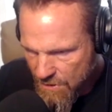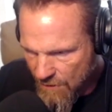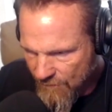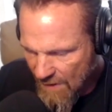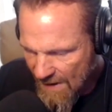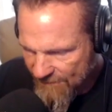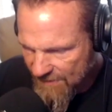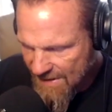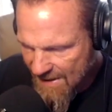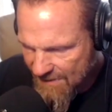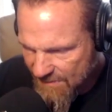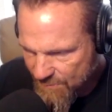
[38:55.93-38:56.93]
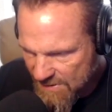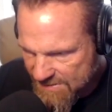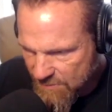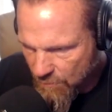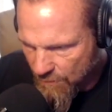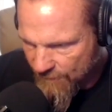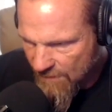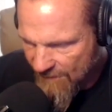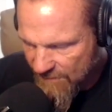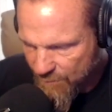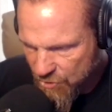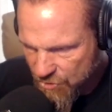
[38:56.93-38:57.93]
If you have to cant the pistol or if you have
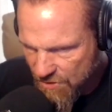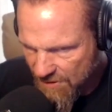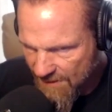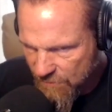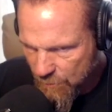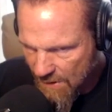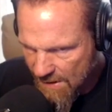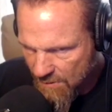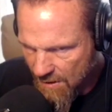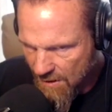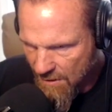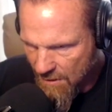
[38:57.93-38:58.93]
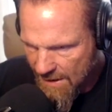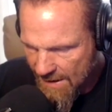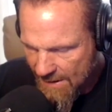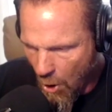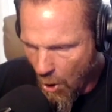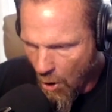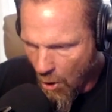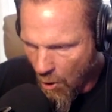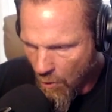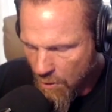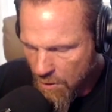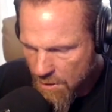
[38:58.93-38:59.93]
to push it left or right at
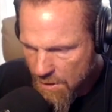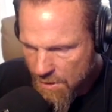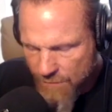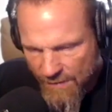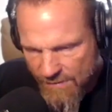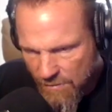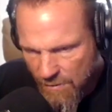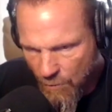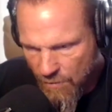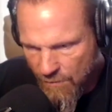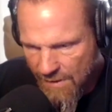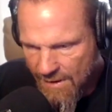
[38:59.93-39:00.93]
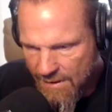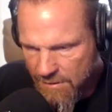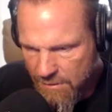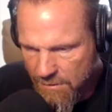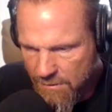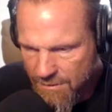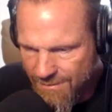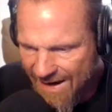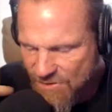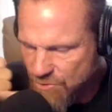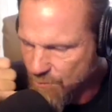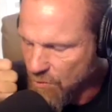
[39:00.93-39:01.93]
all, then you know you're not in
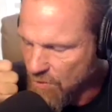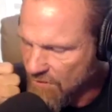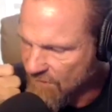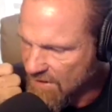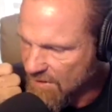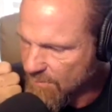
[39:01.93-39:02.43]
natural point of aim.